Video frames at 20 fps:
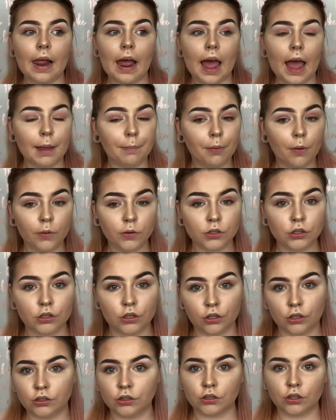I post
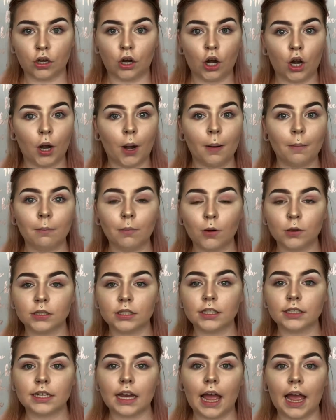looks there most
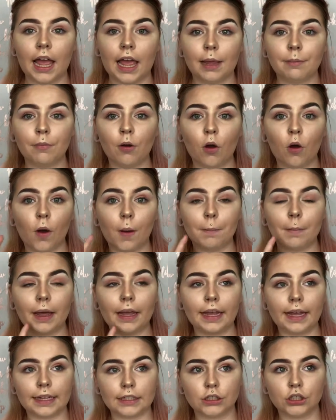of the time on
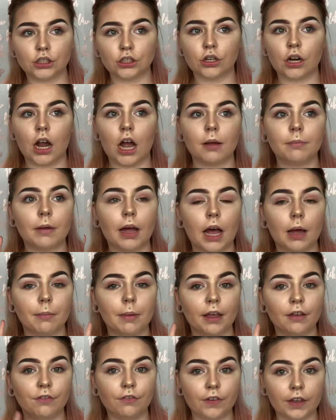my Instagram and
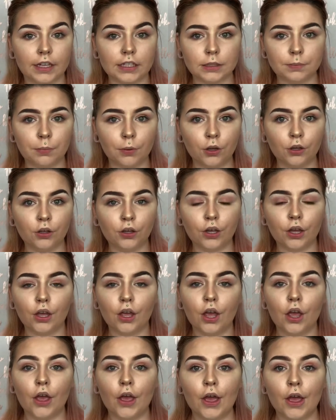my Facebook,
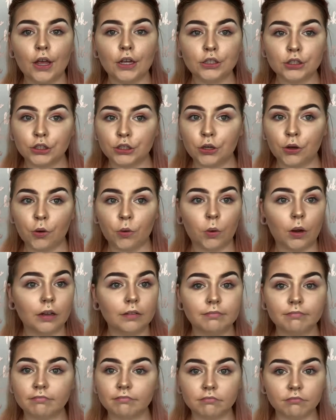so
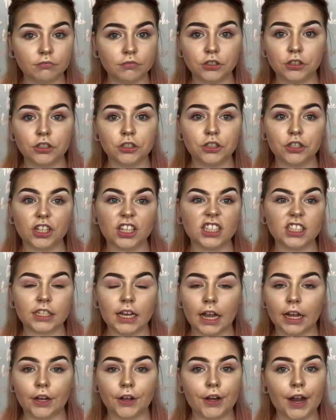you can
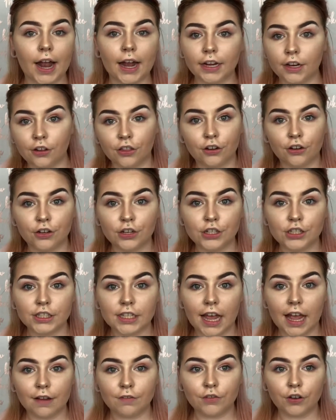check out any other looks
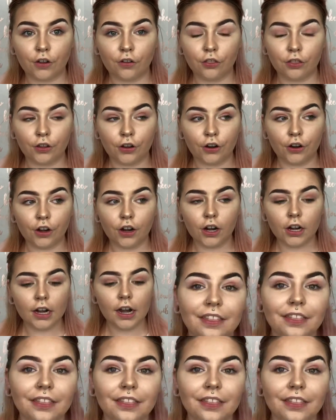I've done there.